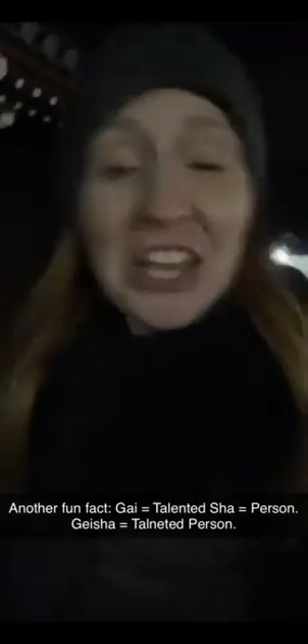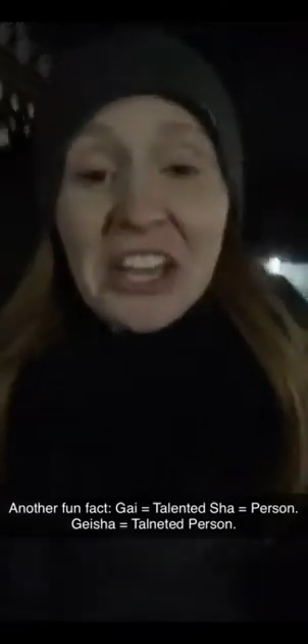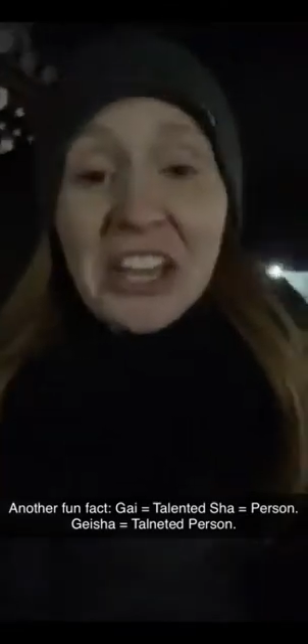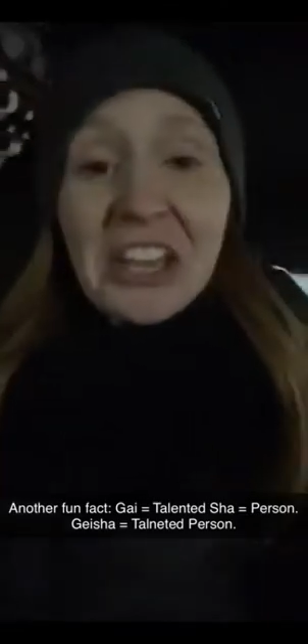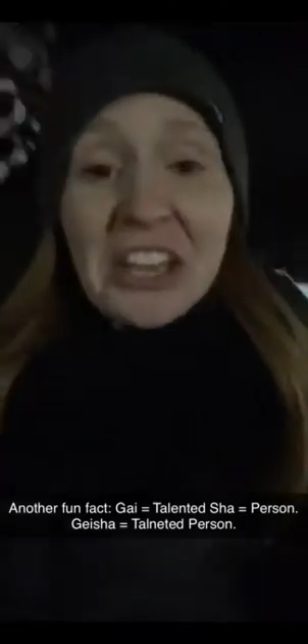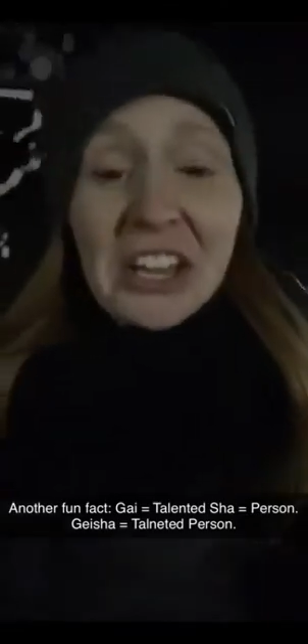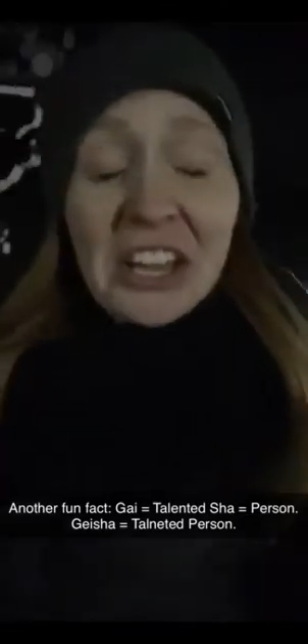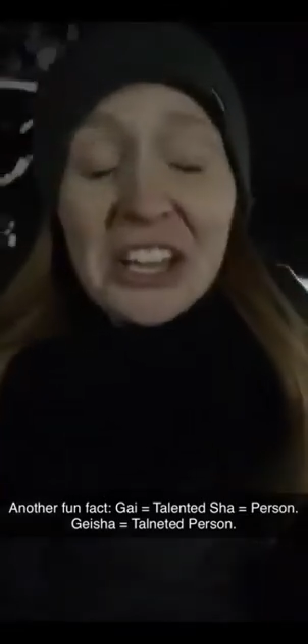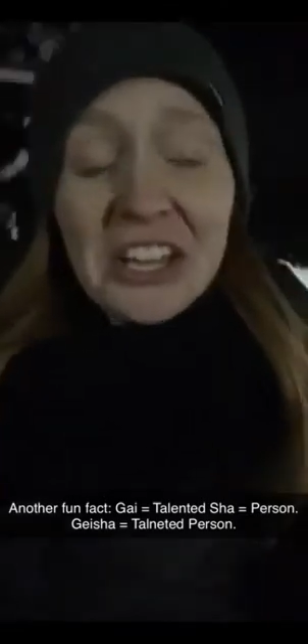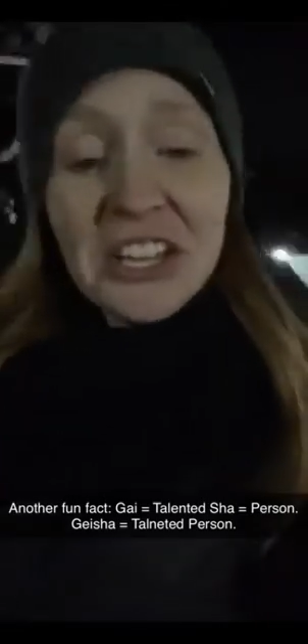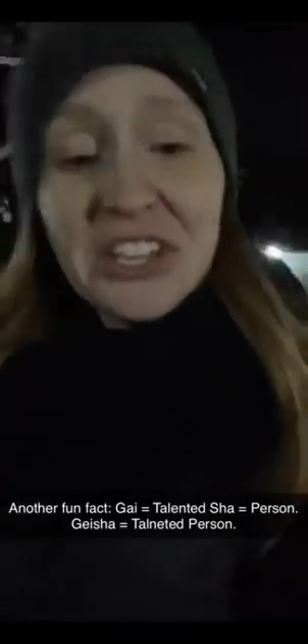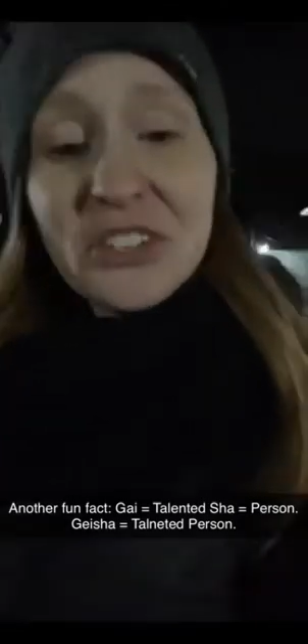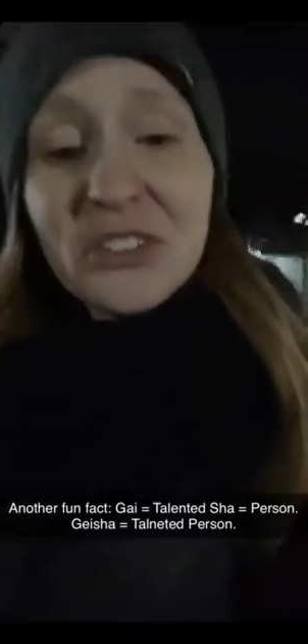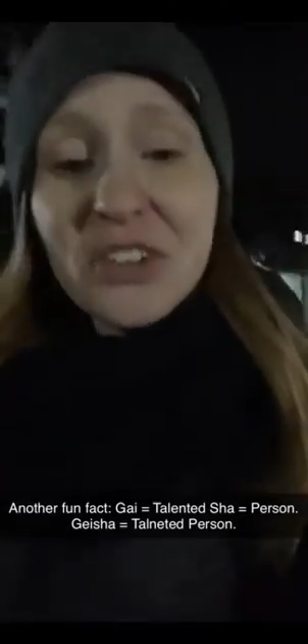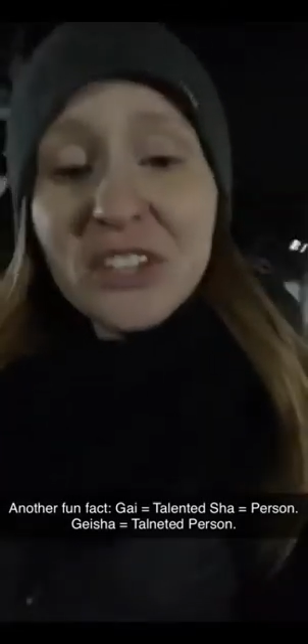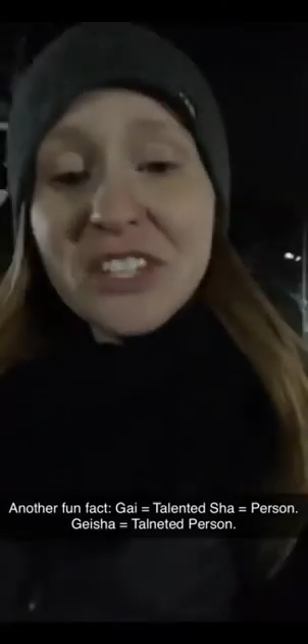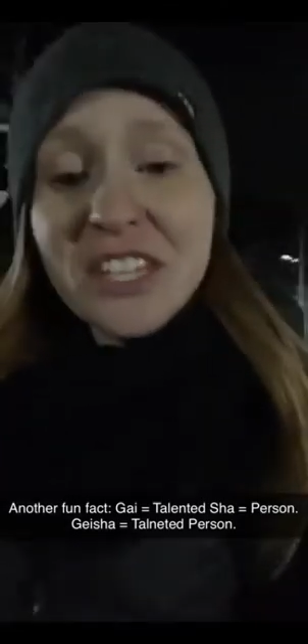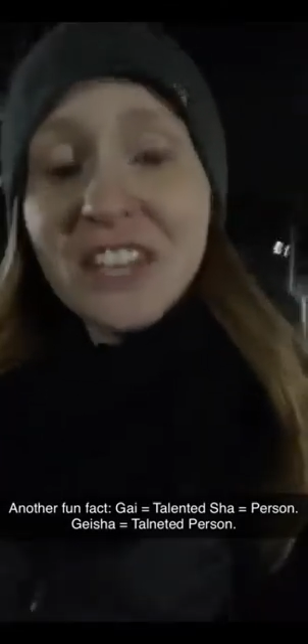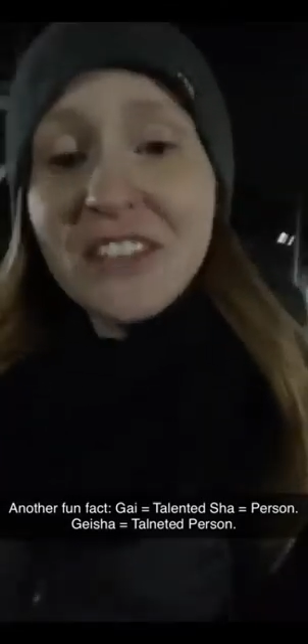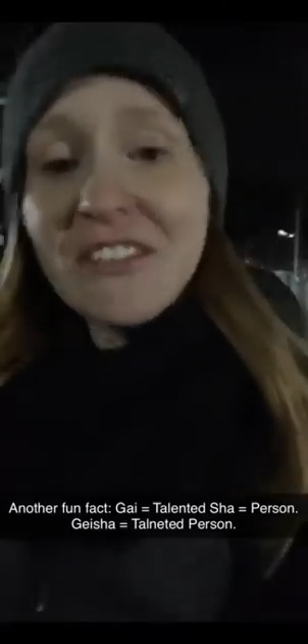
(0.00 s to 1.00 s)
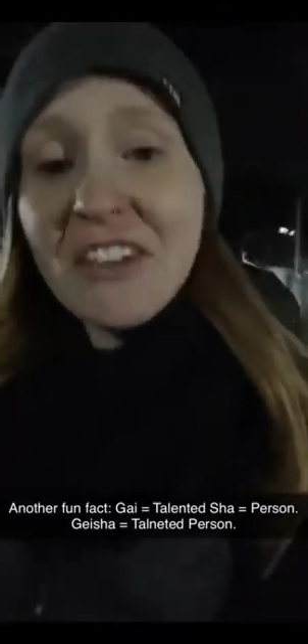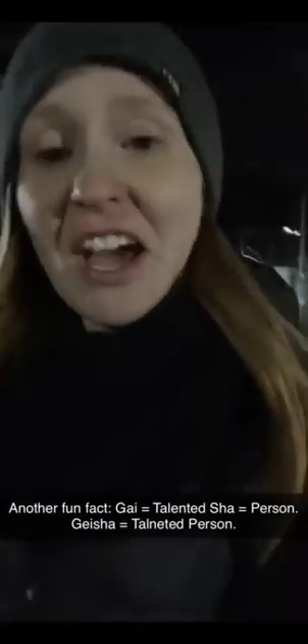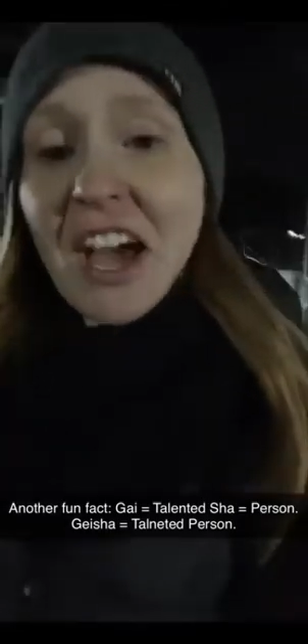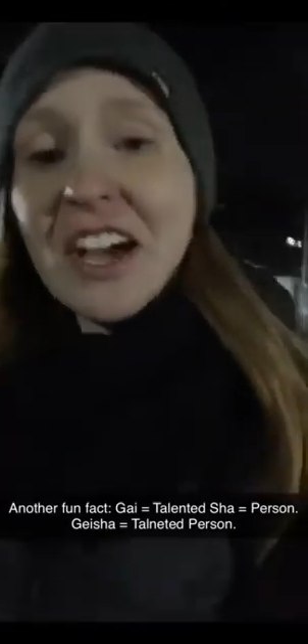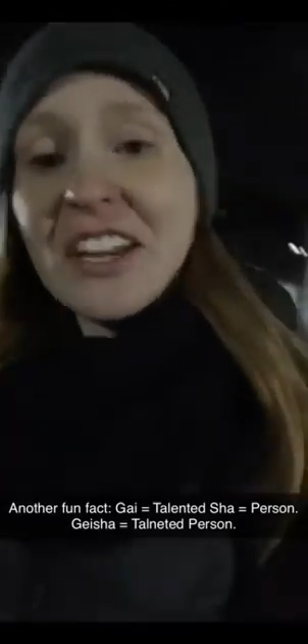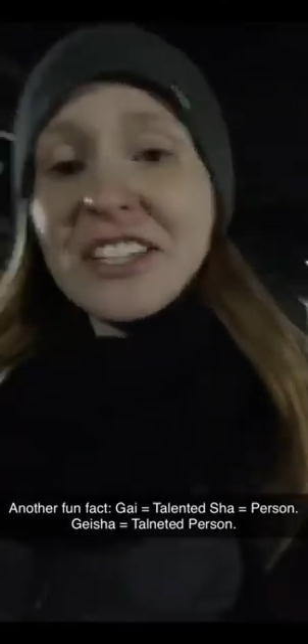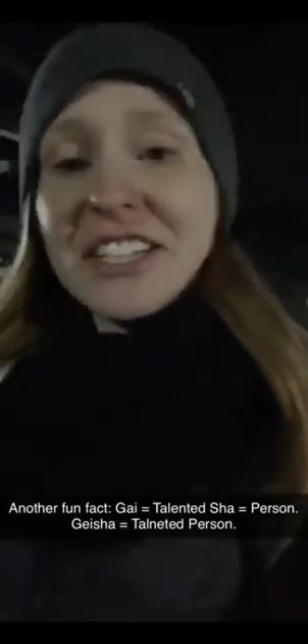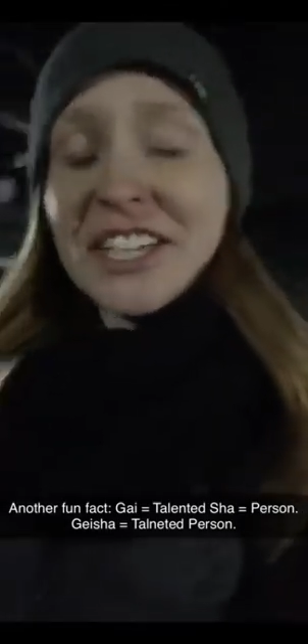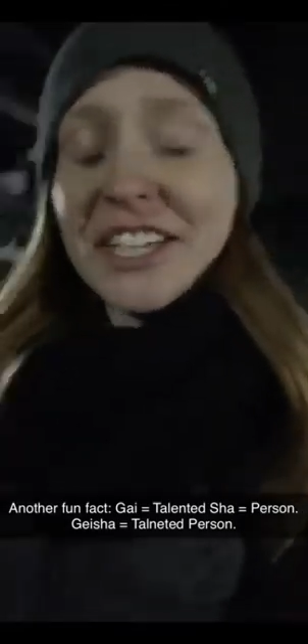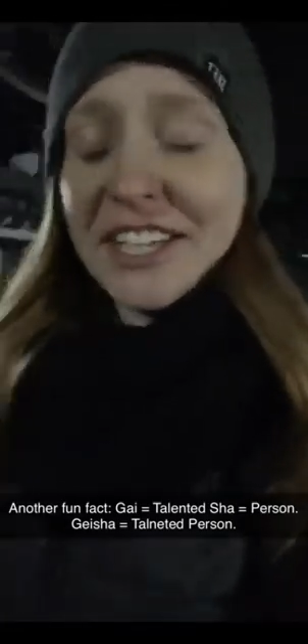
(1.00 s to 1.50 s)
an interesting fact.
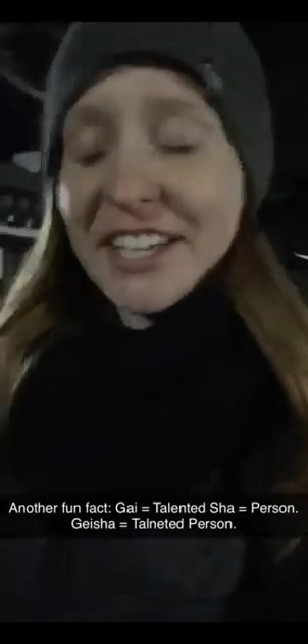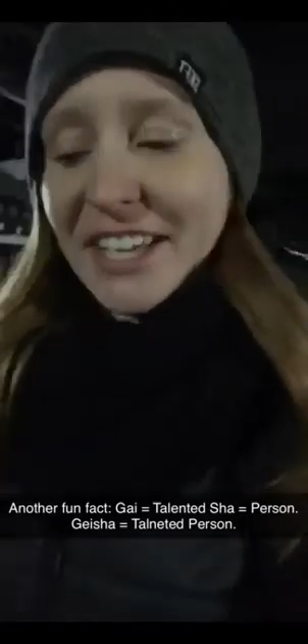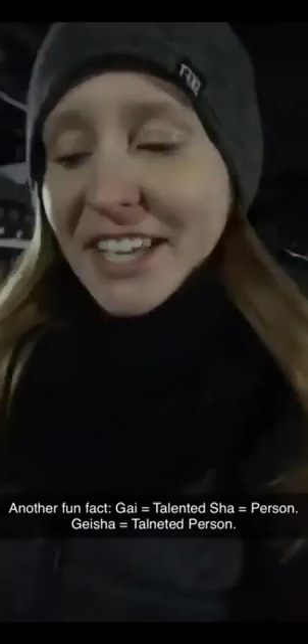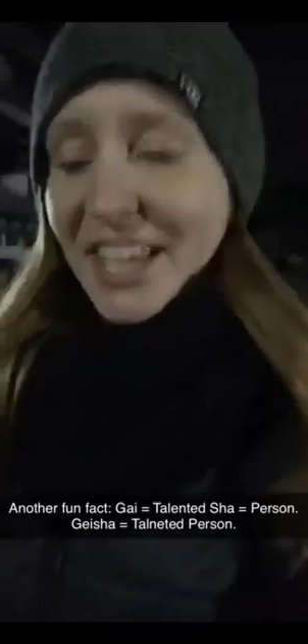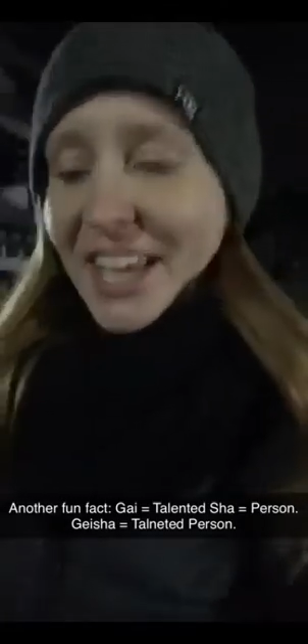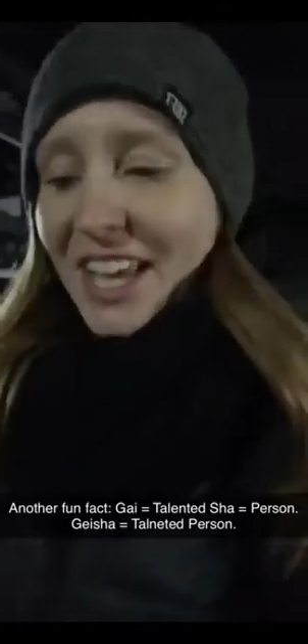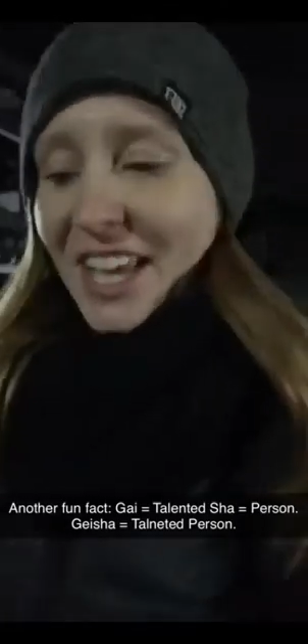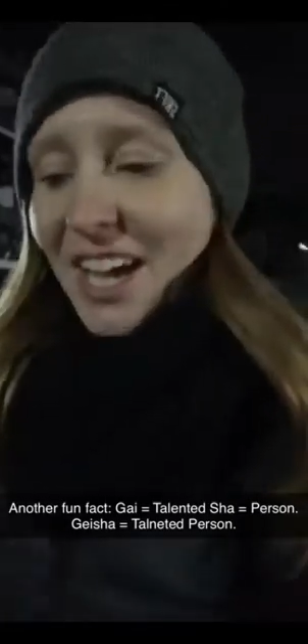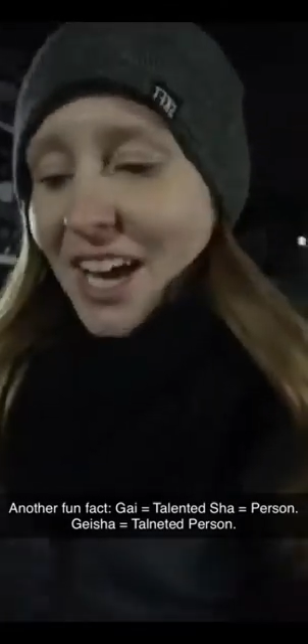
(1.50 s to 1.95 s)
I'm